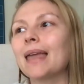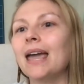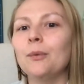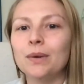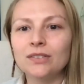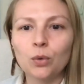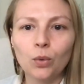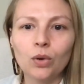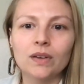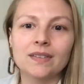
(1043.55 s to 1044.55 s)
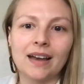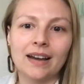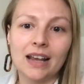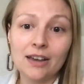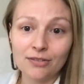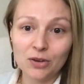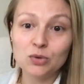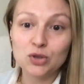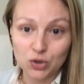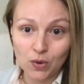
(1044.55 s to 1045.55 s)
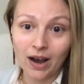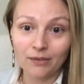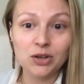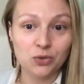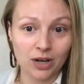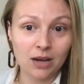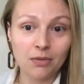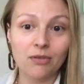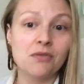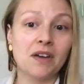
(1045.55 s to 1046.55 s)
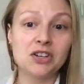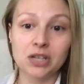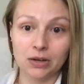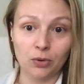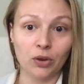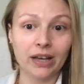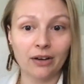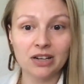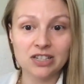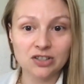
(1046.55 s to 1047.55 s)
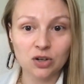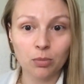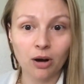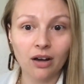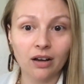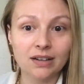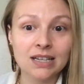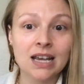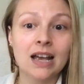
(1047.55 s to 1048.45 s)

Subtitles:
And what's cool is that if you do have a dream of eventually rolling out a digital product,